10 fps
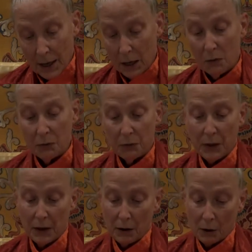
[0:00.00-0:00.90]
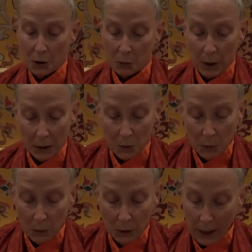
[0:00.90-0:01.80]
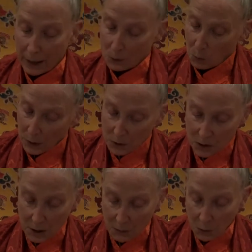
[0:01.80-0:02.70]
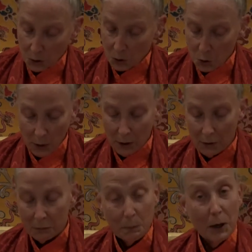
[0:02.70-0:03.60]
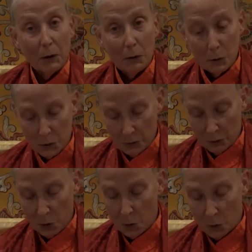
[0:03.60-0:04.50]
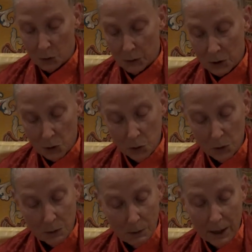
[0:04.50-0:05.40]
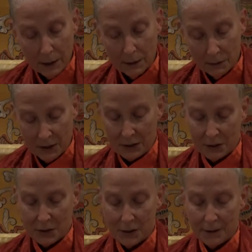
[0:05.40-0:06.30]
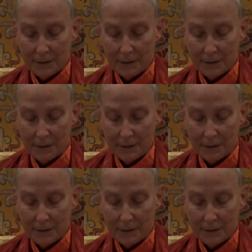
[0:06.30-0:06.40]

If they are correct, we will at once give you the 12 barrels of gold that you demand of us.